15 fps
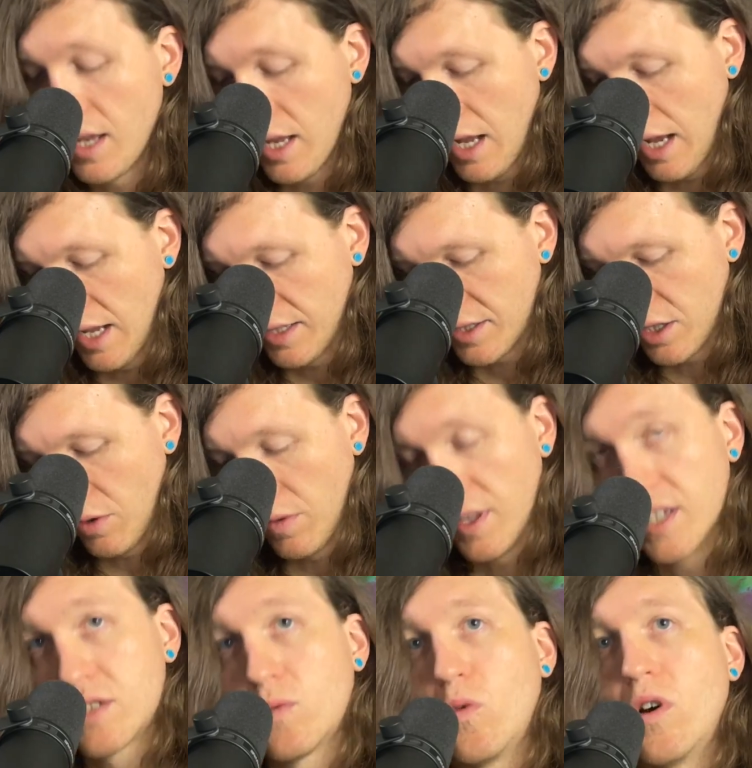And so
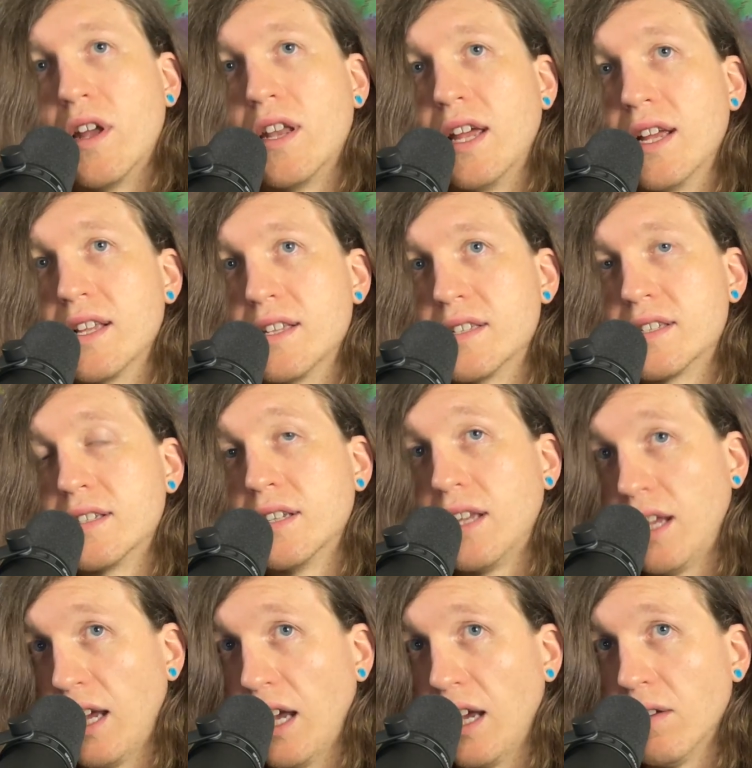this one is
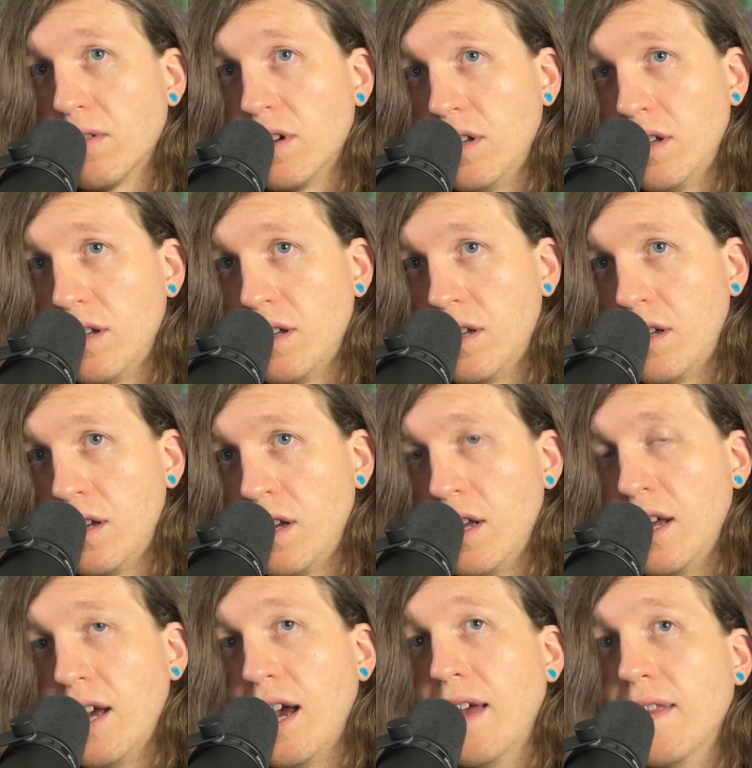E,
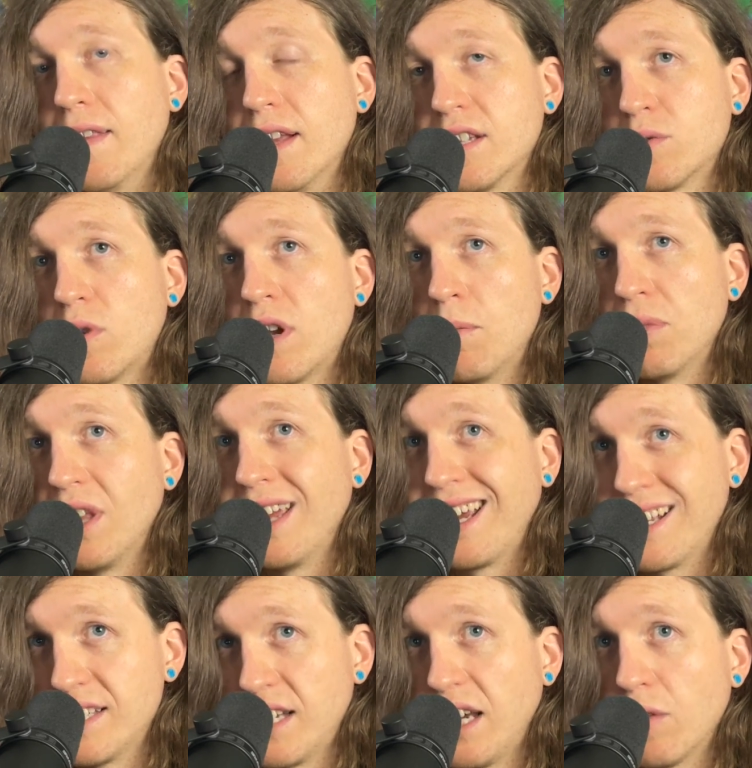and this one I'm playing
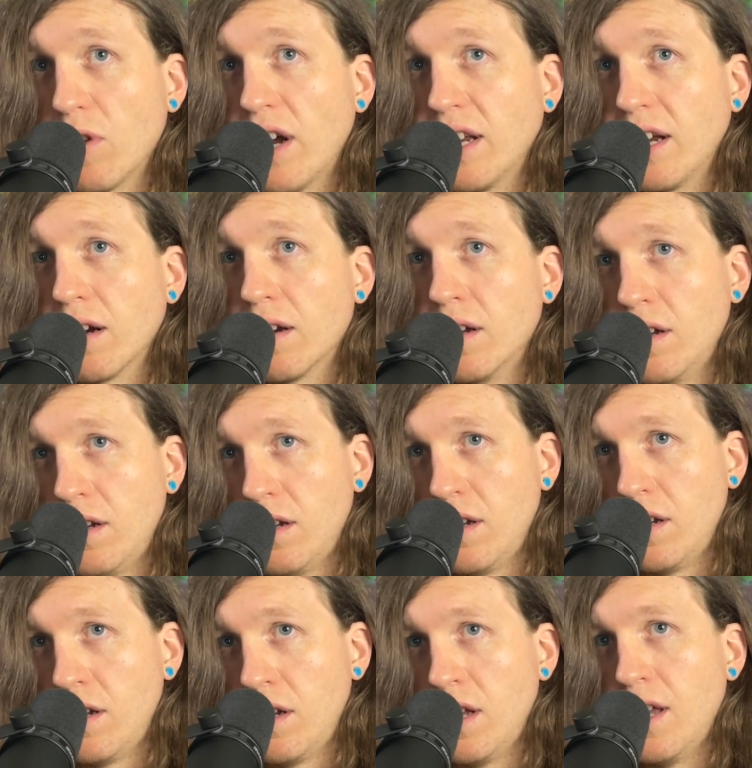a D right here.
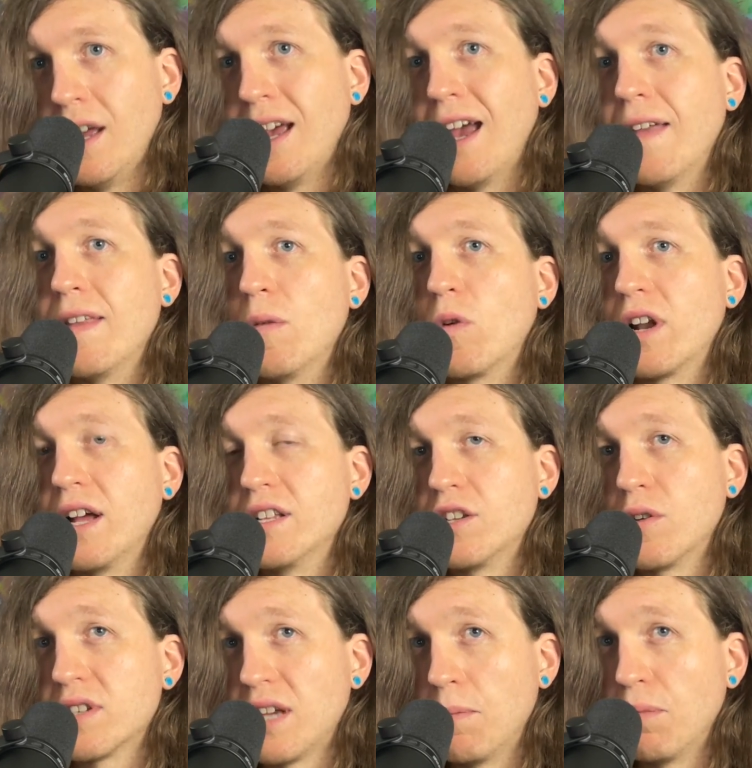And then what I
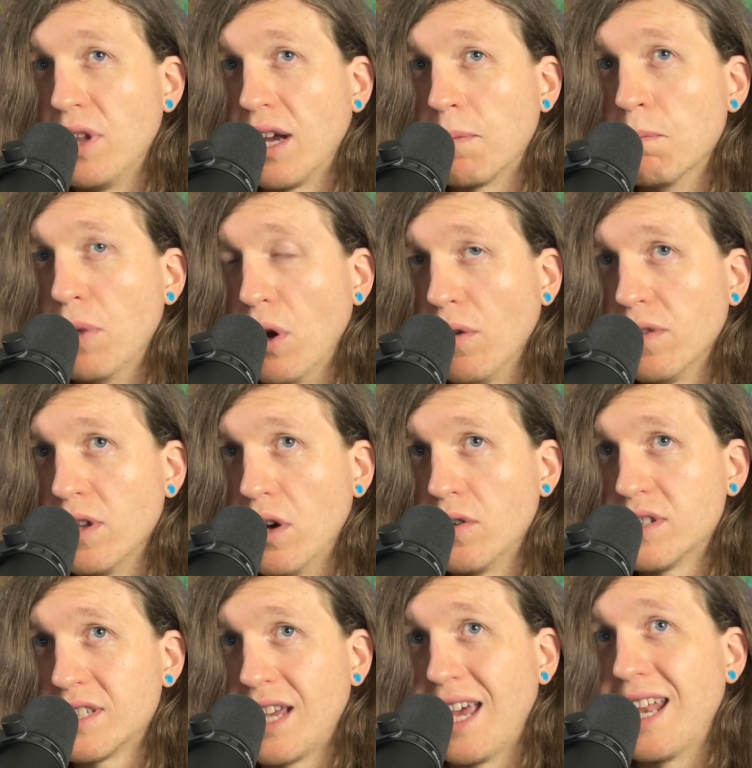do is I pluck both
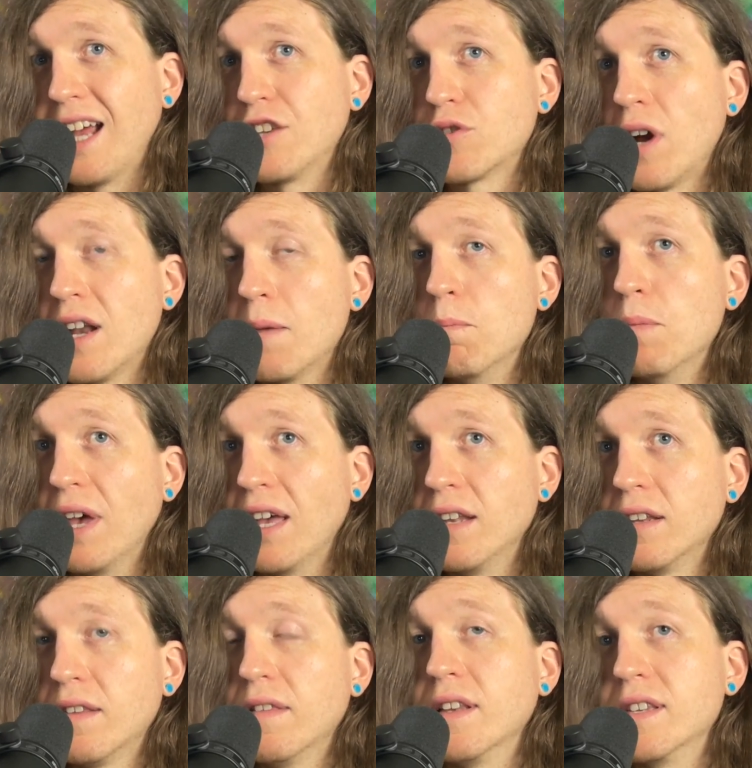notes and I try to
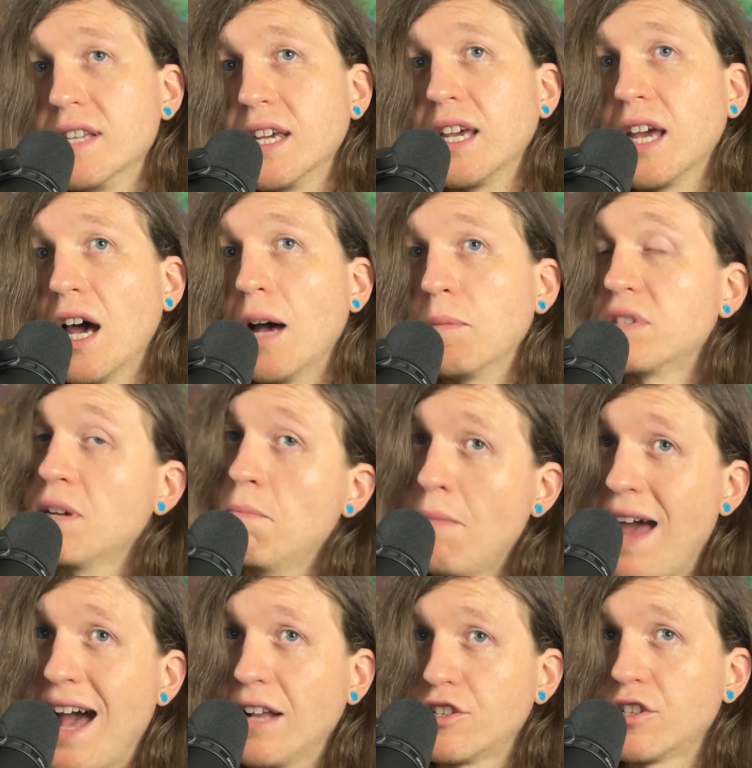bend the D up to
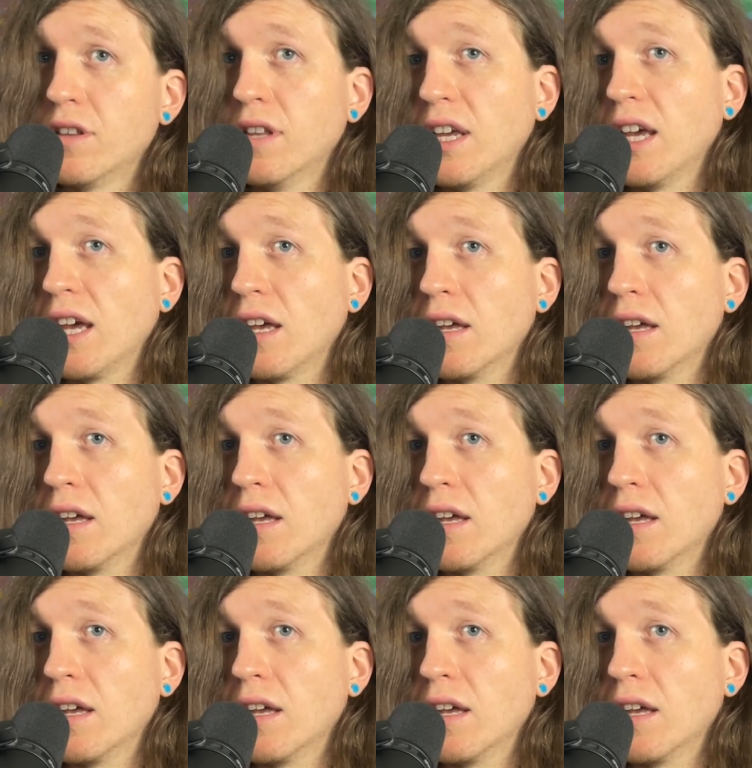match the E.